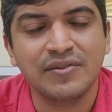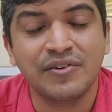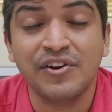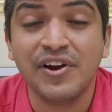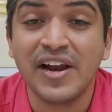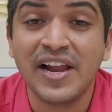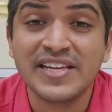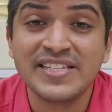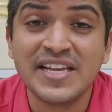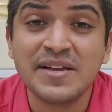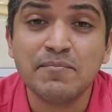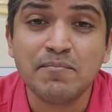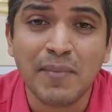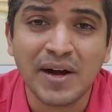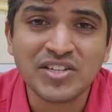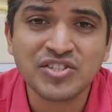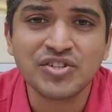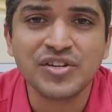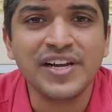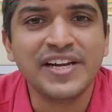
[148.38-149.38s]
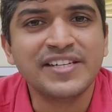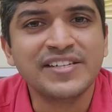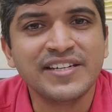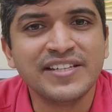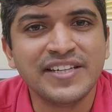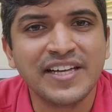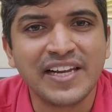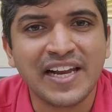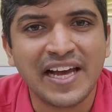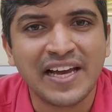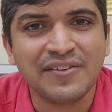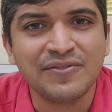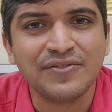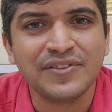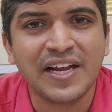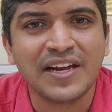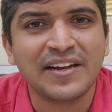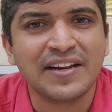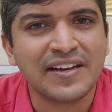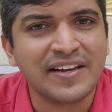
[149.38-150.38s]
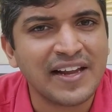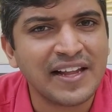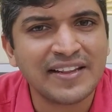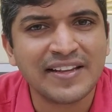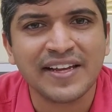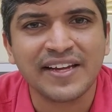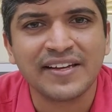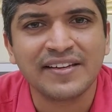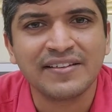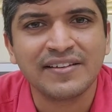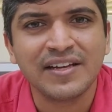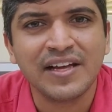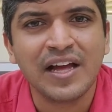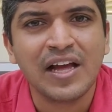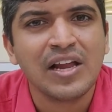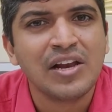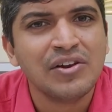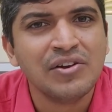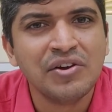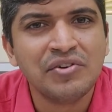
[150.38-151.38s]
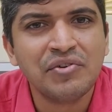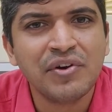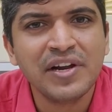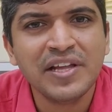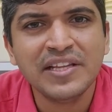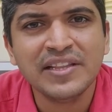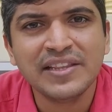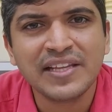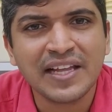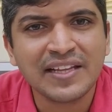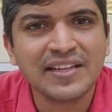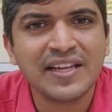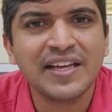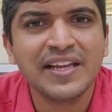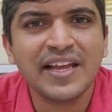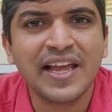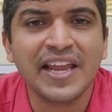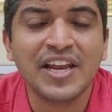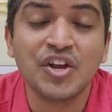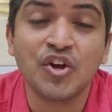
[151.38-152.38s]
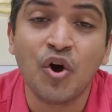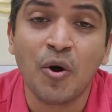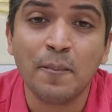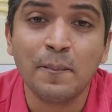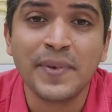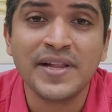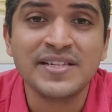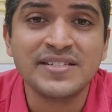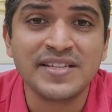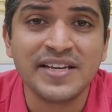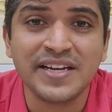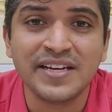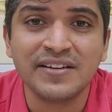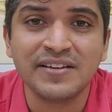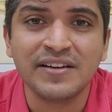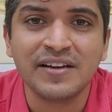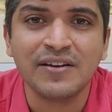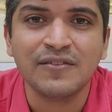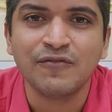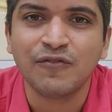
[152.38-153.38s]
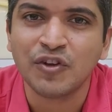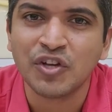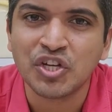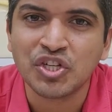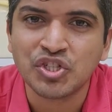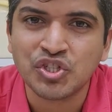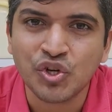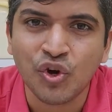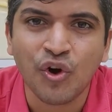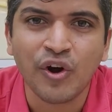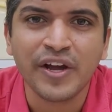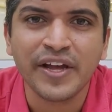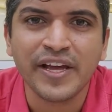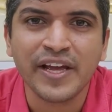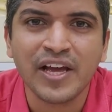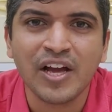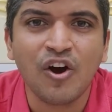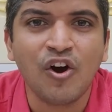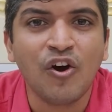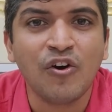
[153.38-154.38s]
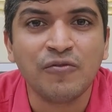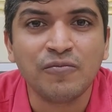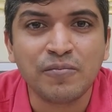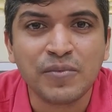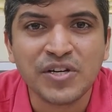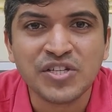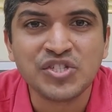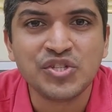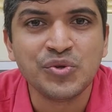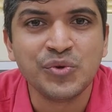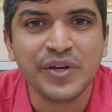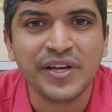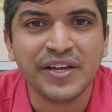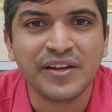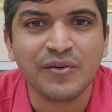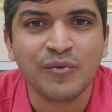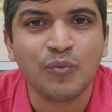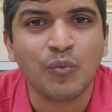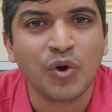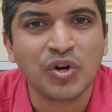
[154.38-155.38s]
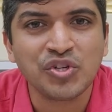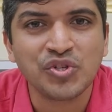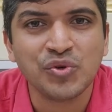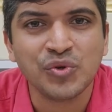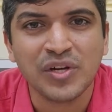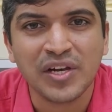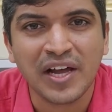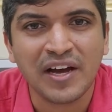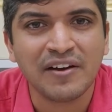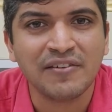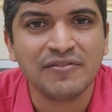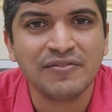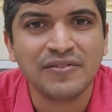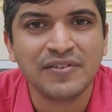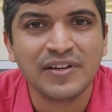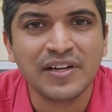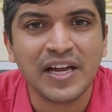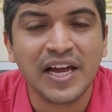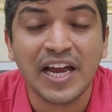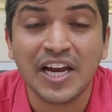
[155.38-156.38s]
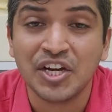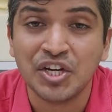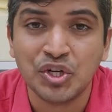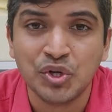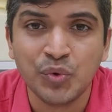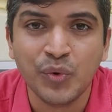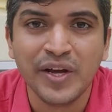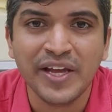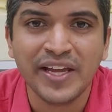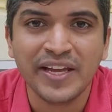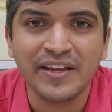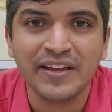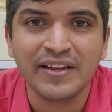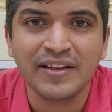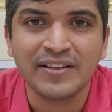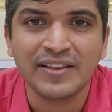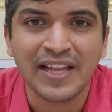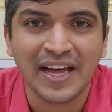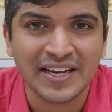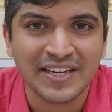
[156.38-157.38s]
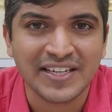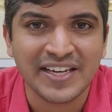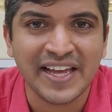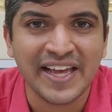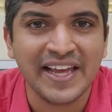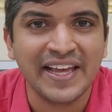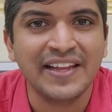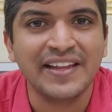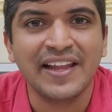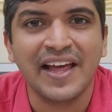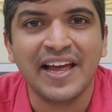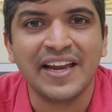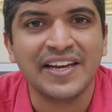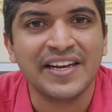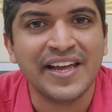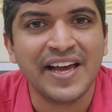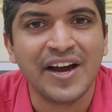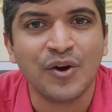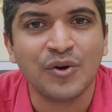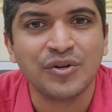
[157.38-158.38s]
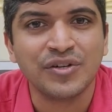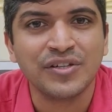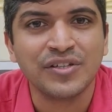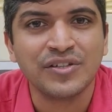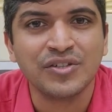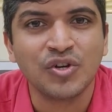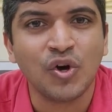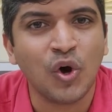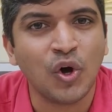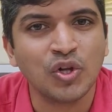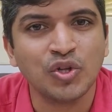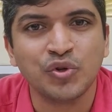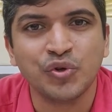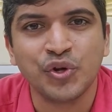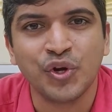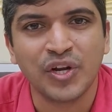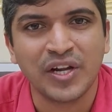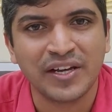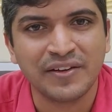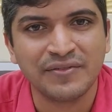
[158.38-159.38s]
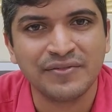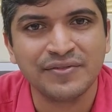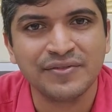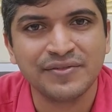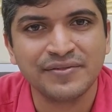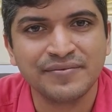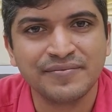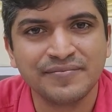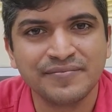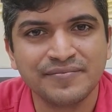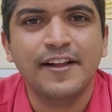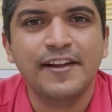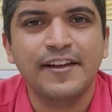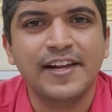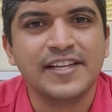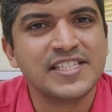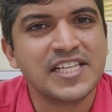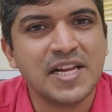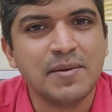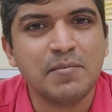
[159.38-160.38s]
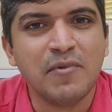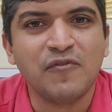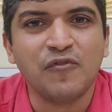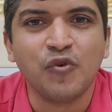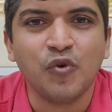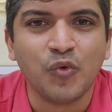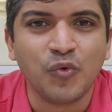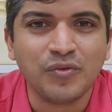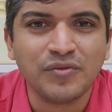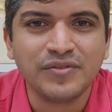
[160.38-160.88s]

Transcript: realizing much later in their life that nothing, literally nothing, can compensate for the joy of pursuing what you love and doing that day in and day out all through your life. Lesson number 4.